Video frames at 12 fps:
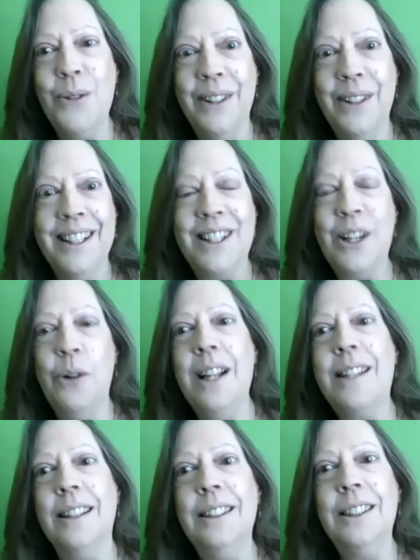so
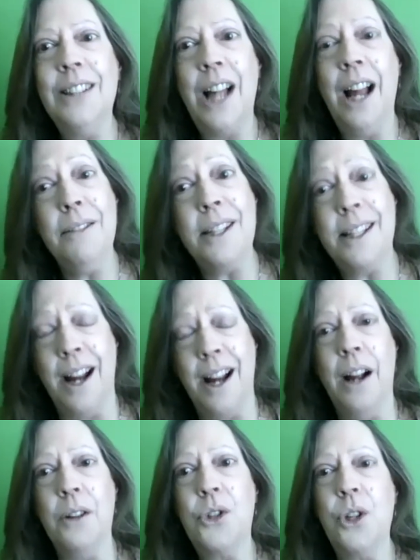it's a
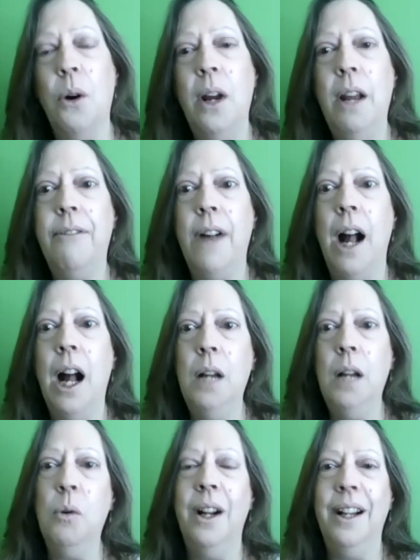lifestyle. So if I
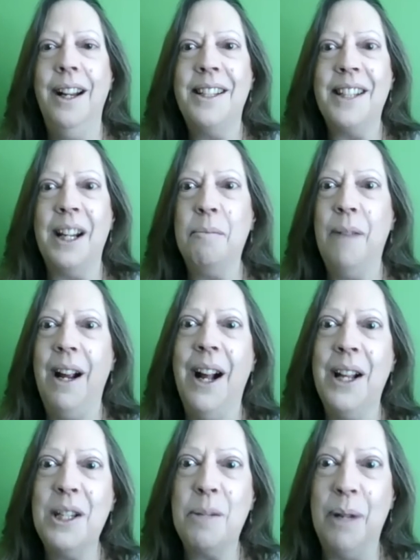want, it's like my
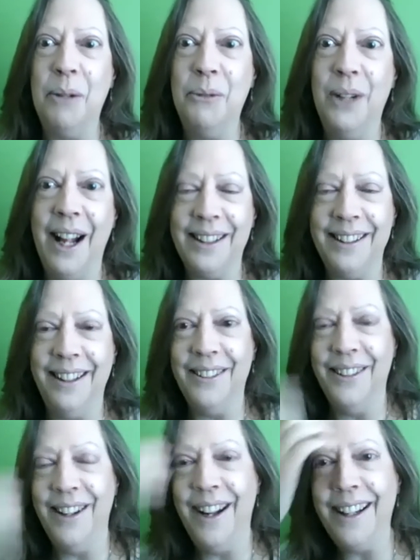husband went out the other
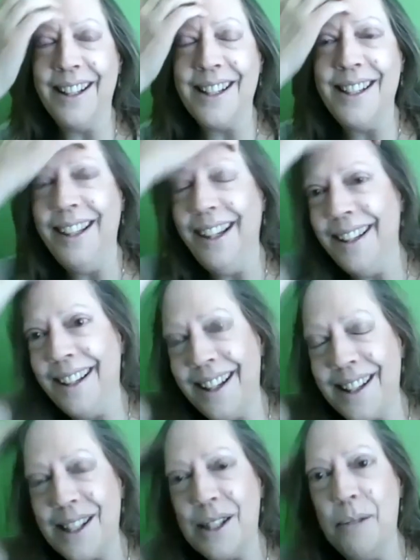night because he needed to
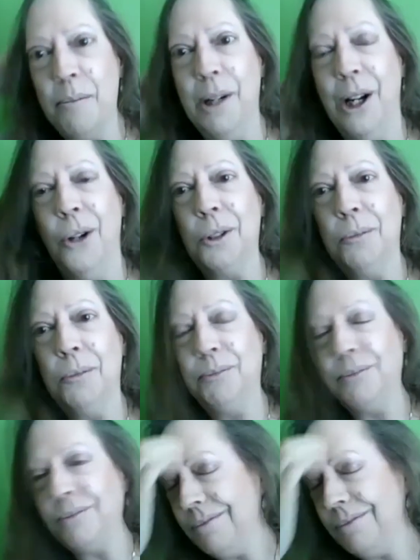get some milk.
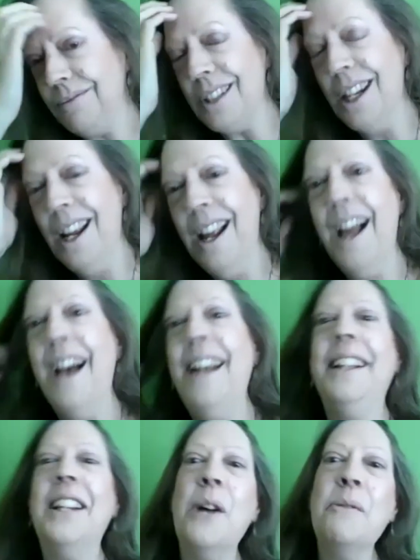And he
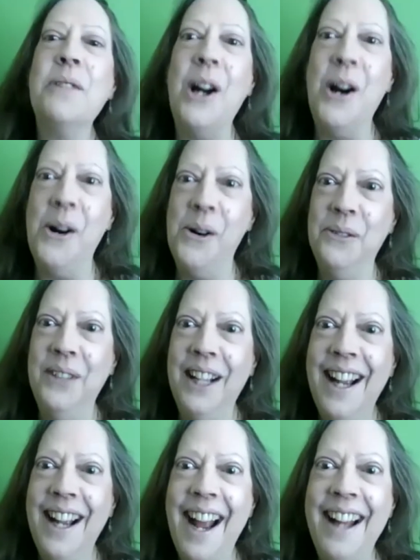comes home
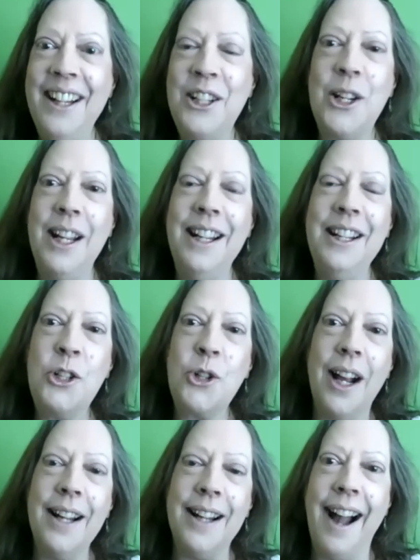and he's
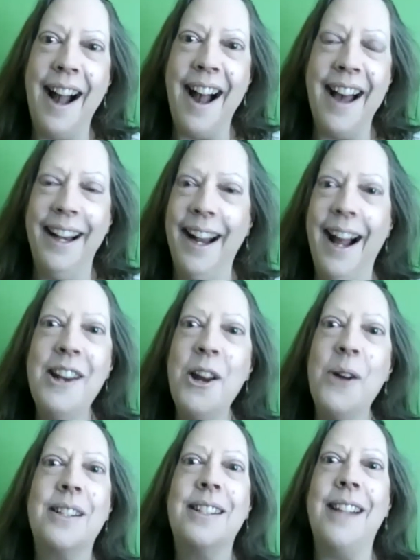trying to hide it. I know
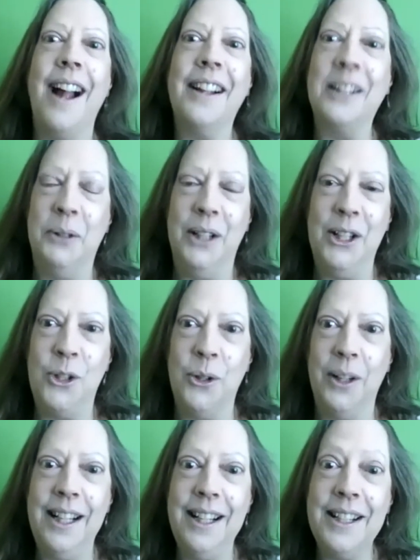exactly what he's doing.
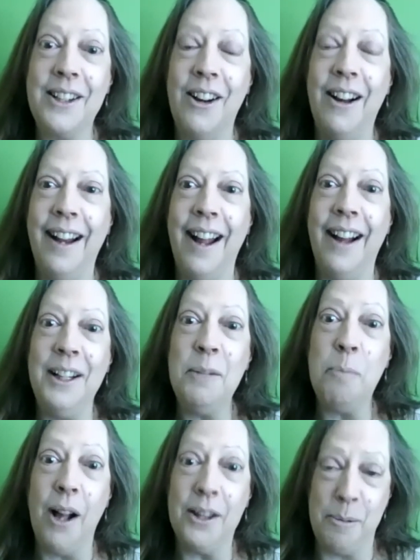He's gone out and he
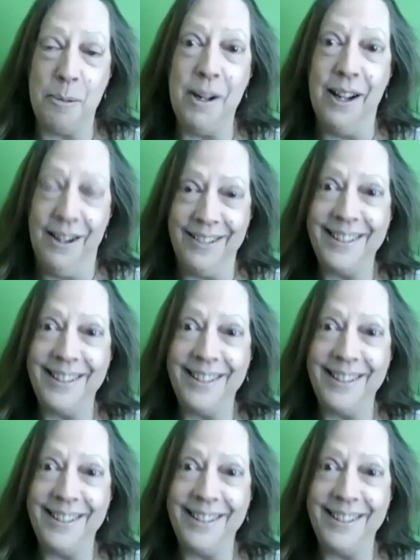bought the milk,